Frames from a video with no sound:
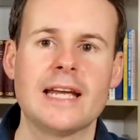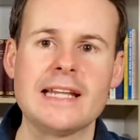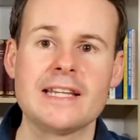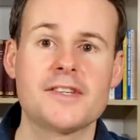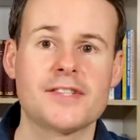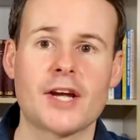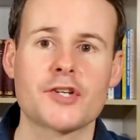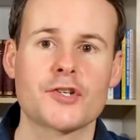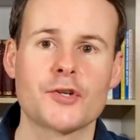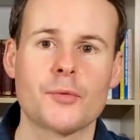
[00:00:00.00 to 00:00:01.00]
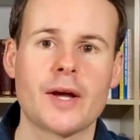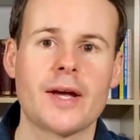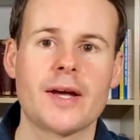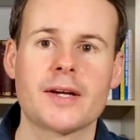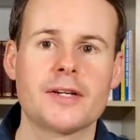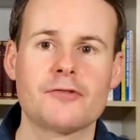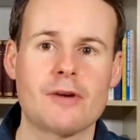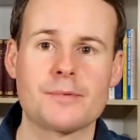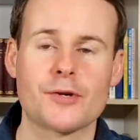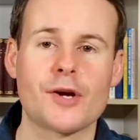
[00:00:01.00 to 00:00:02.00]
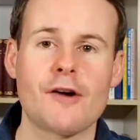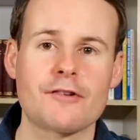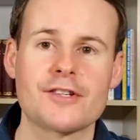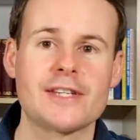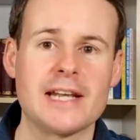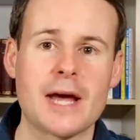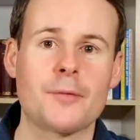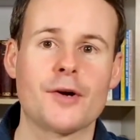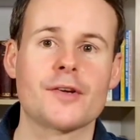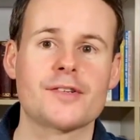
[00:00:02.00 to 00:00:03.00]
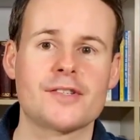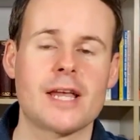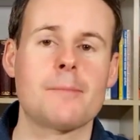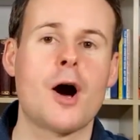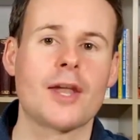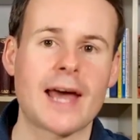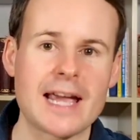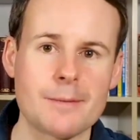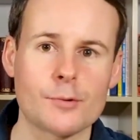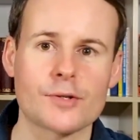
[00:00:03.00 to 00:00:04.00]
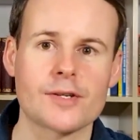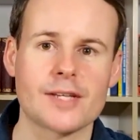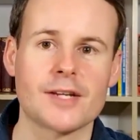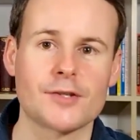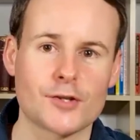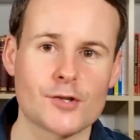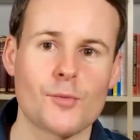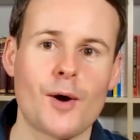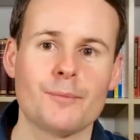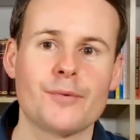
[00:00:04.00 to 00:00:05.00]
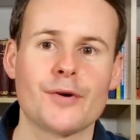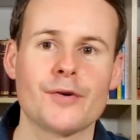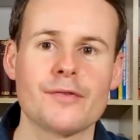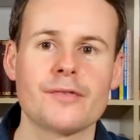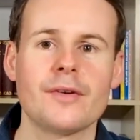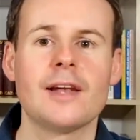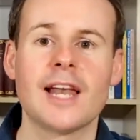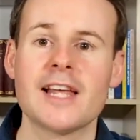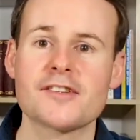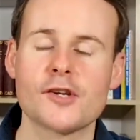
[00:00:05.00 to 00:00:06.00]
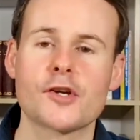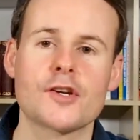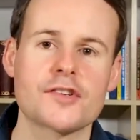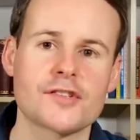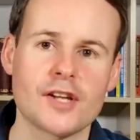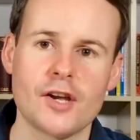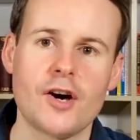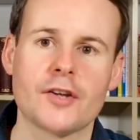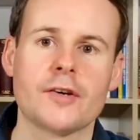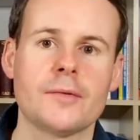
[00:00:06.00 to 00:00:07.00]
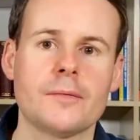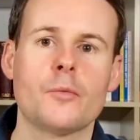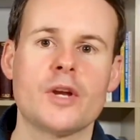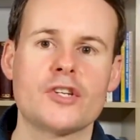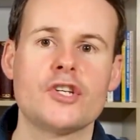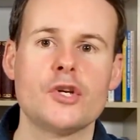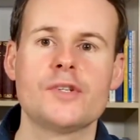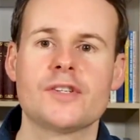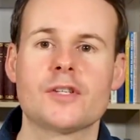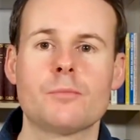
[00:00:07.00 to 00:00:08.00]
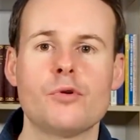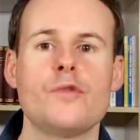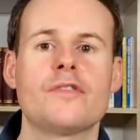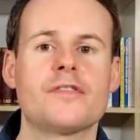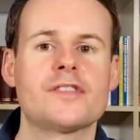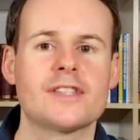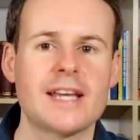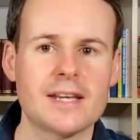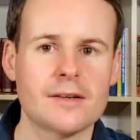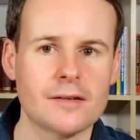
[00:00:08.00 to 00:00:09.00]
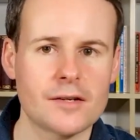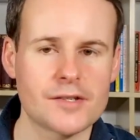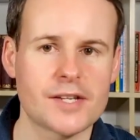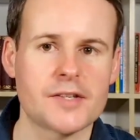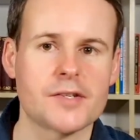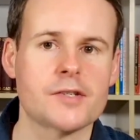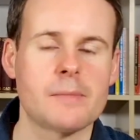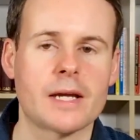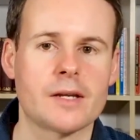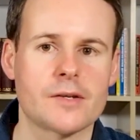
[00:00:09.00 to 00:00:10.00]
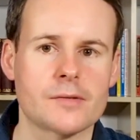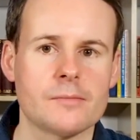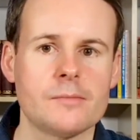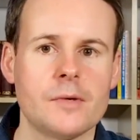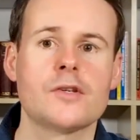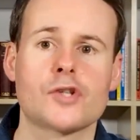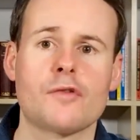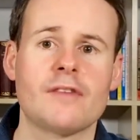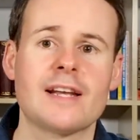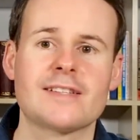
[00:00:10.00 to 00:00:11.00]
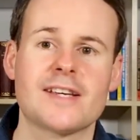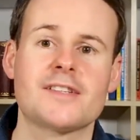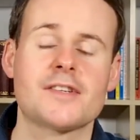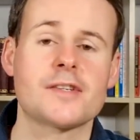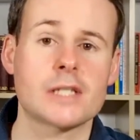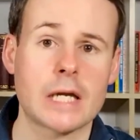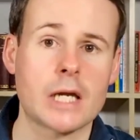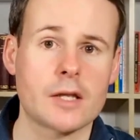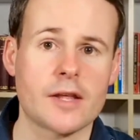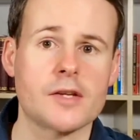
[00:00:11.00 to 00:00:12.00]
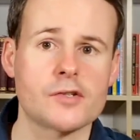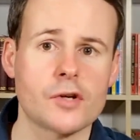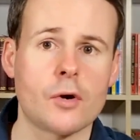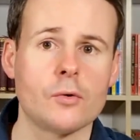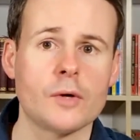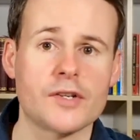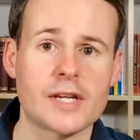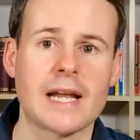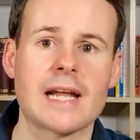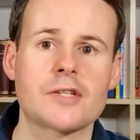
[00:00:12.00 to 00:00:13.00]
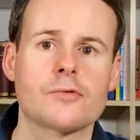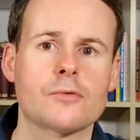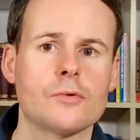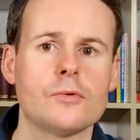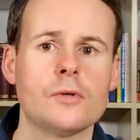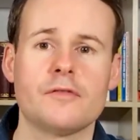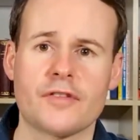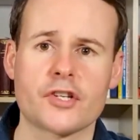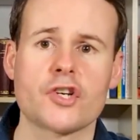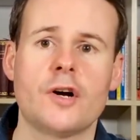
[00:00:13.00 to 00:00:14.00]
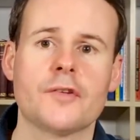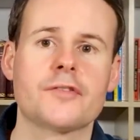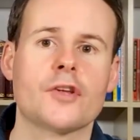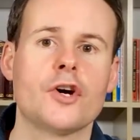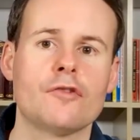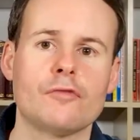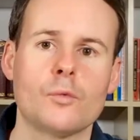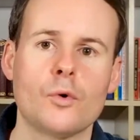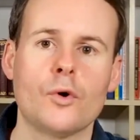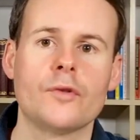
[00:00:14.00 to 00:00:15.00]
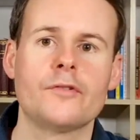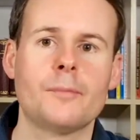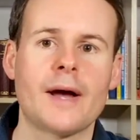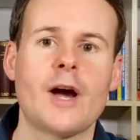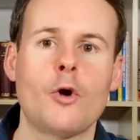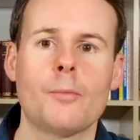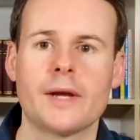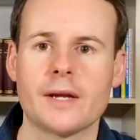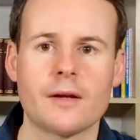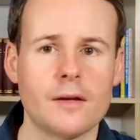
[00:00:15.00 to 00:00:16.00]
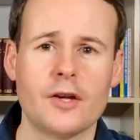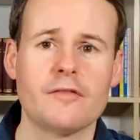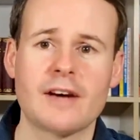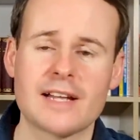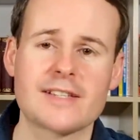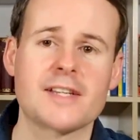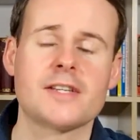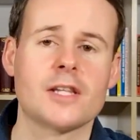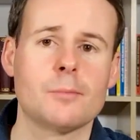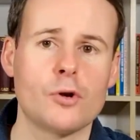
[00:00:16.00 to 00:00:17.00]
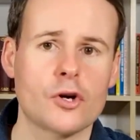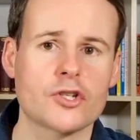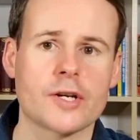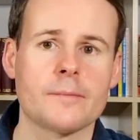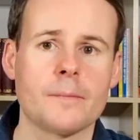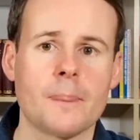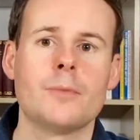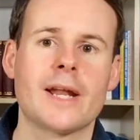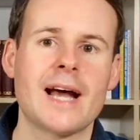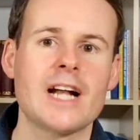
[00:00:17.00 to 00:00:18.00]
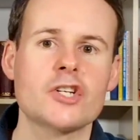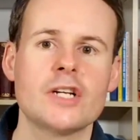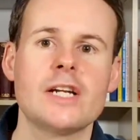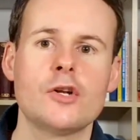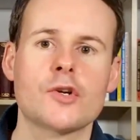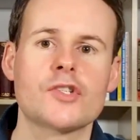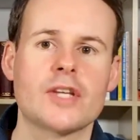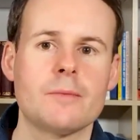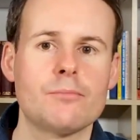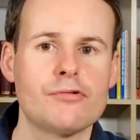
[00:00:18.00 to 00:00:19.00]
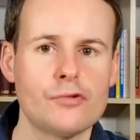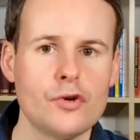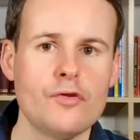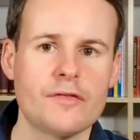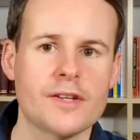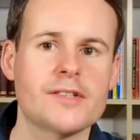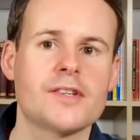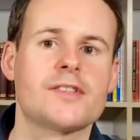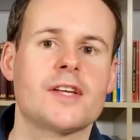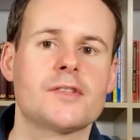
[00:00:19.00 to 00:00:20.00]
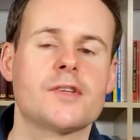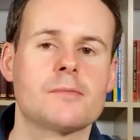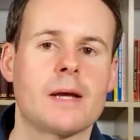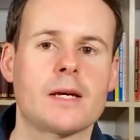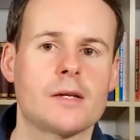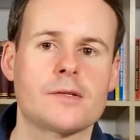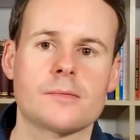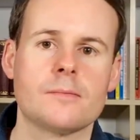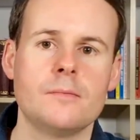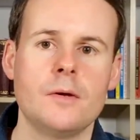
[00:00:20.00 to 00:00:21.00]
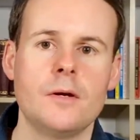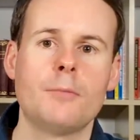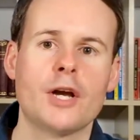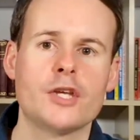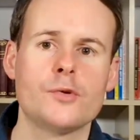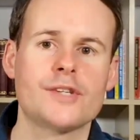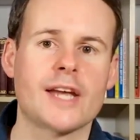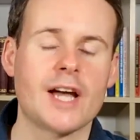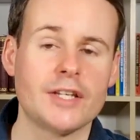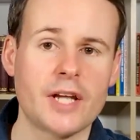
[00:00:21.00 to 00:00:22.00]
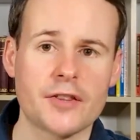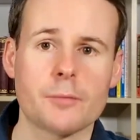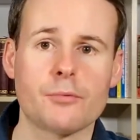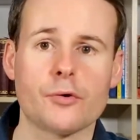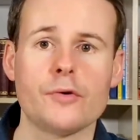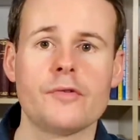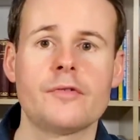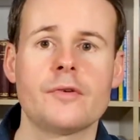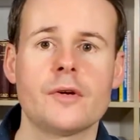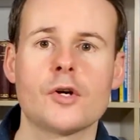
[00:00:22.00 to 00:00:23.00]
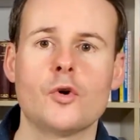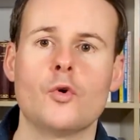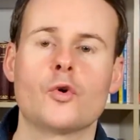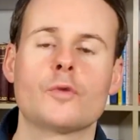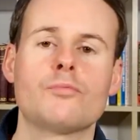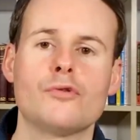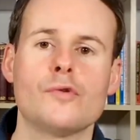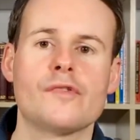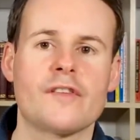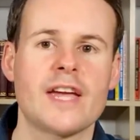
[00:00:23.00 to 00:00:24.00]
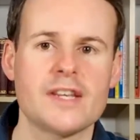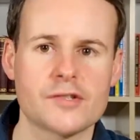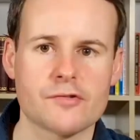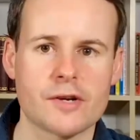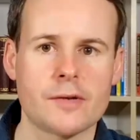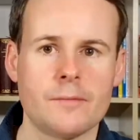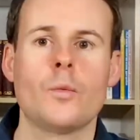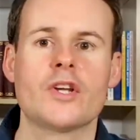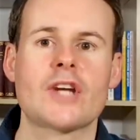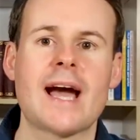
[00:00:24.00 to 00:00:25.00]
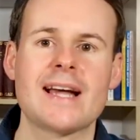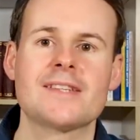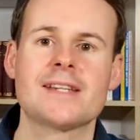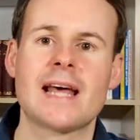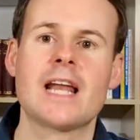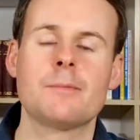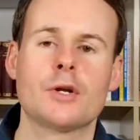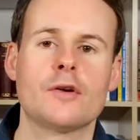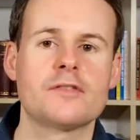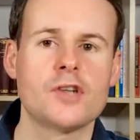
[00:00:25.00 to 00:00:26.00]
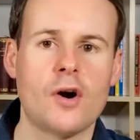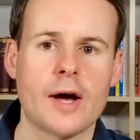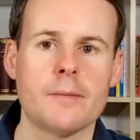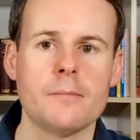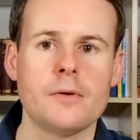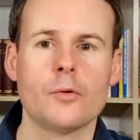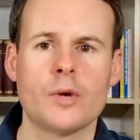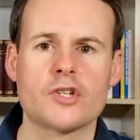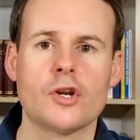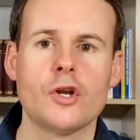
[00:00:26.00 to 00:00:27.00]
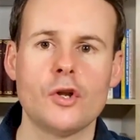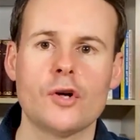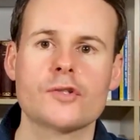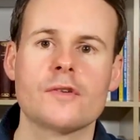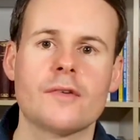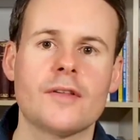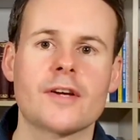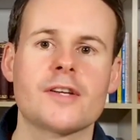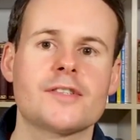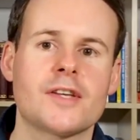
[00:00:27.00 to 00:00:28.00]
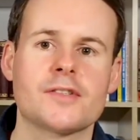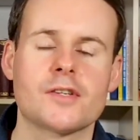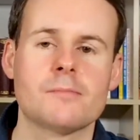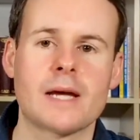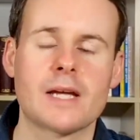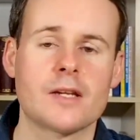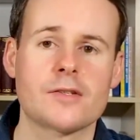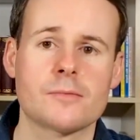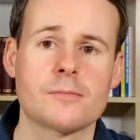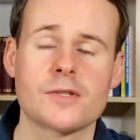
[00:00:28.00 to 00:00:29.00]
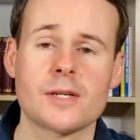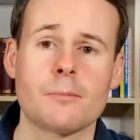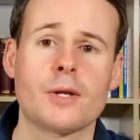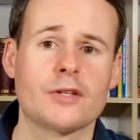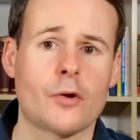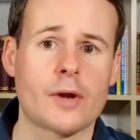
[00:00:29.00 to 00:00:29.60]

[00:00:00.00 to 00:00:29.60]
in this section where cryptocurrency networks seem unable to stick to just one proof, let's look at Solana, which uses the proof of stake consensus mechanism, so validators stake their soul as collateral for the chance to earn rewards by helping and validating the blockchain. But it actually looks to improve this consensus mechanism by using another proof called proof of history, which adds an element of time, which a lot of other consensus mechanisms simply don't